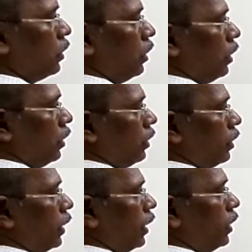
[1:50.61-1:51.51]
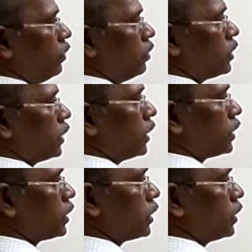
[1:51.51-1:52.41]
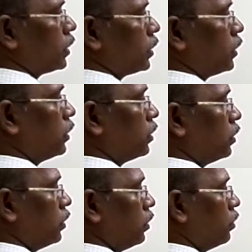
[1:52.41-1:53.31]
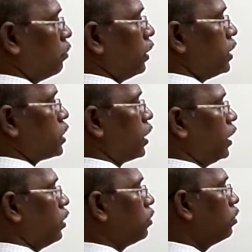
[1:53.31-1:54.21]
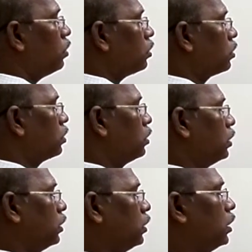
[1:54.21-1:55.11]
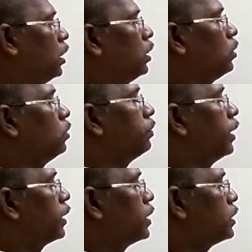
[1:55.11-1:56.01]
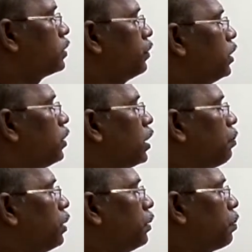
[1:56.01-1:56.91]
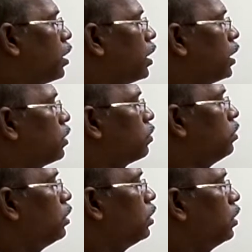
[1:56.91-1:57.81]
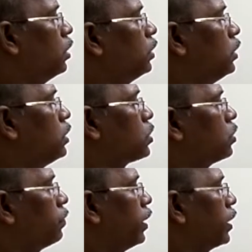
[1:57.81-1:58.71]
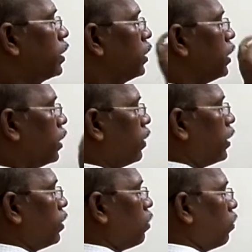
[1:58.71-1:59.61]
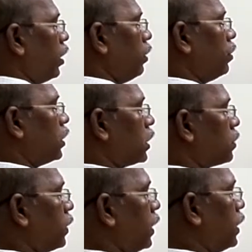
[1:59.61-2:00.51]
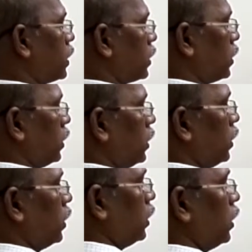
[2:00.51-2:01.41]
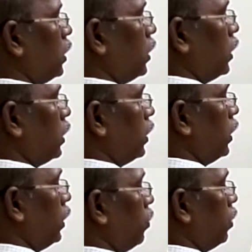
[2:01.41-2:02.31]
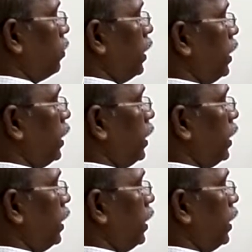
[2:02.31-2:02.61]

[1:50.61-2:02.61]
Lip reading: and tan inverse x by chain rule. There are two factors. We have to apply product rule on these two factors, derivative of y with respect to x, dy by